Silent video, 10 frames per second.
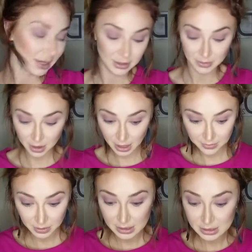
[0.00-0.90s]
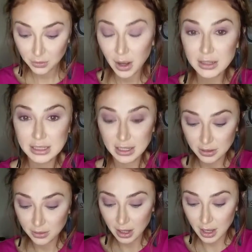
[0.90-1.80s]
I know. Okay, so
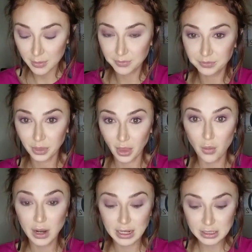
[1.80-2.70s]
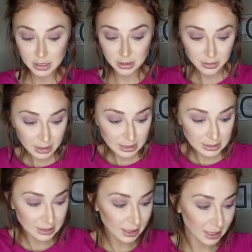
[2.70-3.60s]
Roxanne, what I do
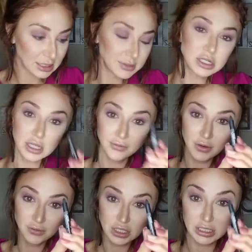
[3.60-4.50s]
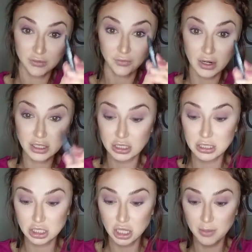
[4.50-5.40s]
is, like, especially if you just
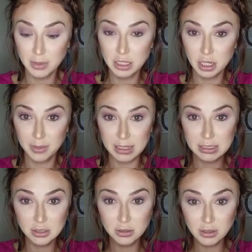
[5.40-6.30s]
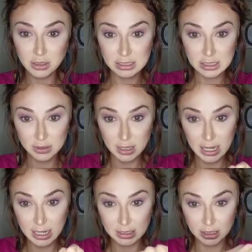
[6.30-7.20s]
freshly sharpen your pencil, this is what
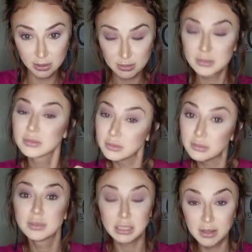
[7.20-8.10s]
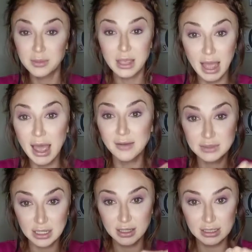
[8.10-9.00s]
I do. Believe me, I
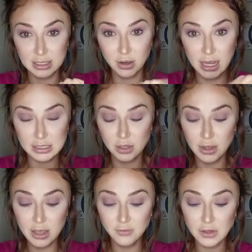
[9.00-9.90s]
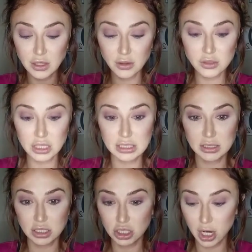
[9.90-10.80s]
have done this. Okay, so if you
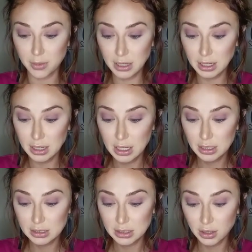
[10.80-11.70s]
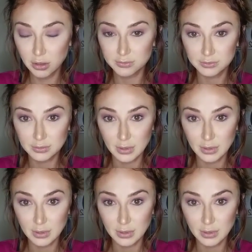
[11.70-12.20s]
just sharpen it, so